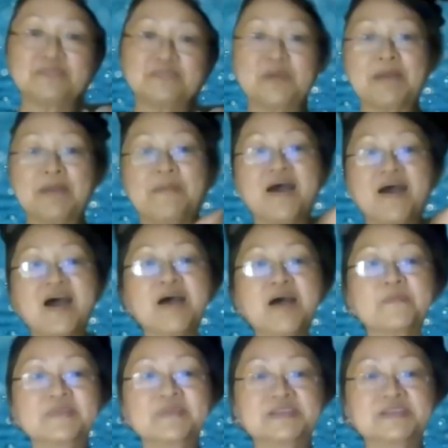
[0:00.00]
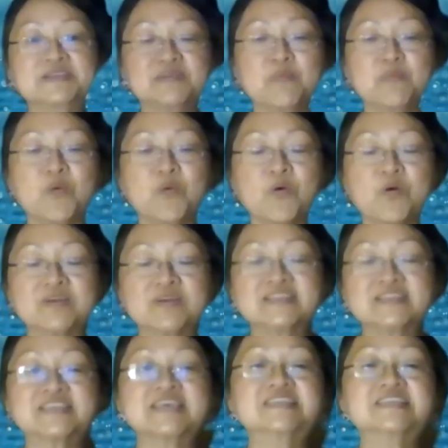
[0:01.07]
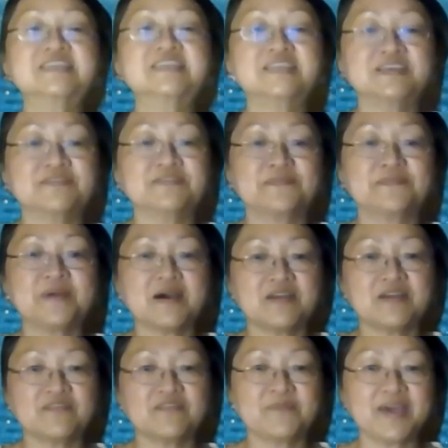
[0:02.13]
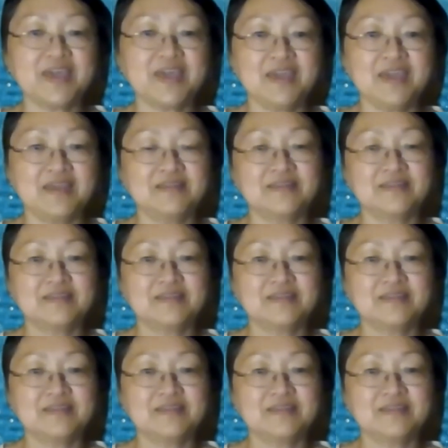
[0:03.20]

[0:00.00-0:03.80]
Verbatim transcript: My palm is the more sensitive part of my hand.